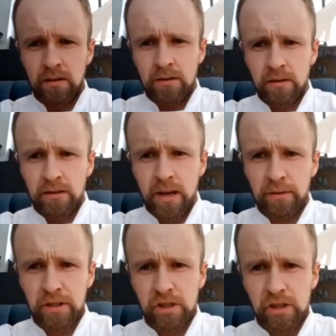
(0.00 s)
Now you
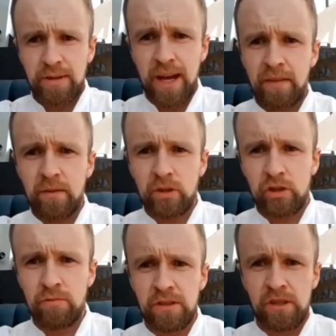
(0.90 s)
should be able to add the
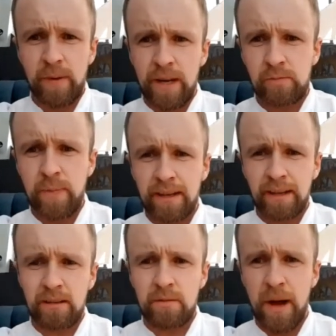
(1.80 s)
mushrooms and spinach back
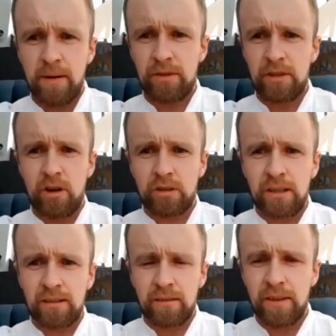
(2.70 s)
into the pan with the gnocchi
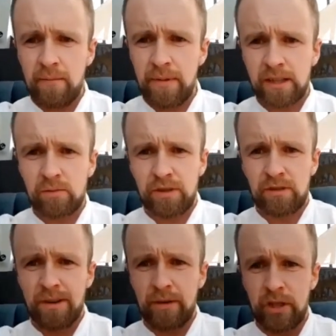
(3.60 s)
and give that a mix with some
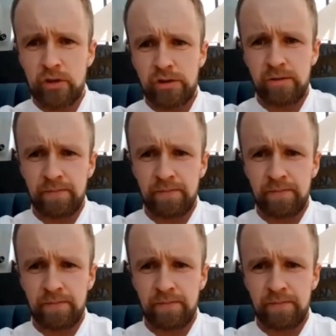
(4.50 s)
lemon juice.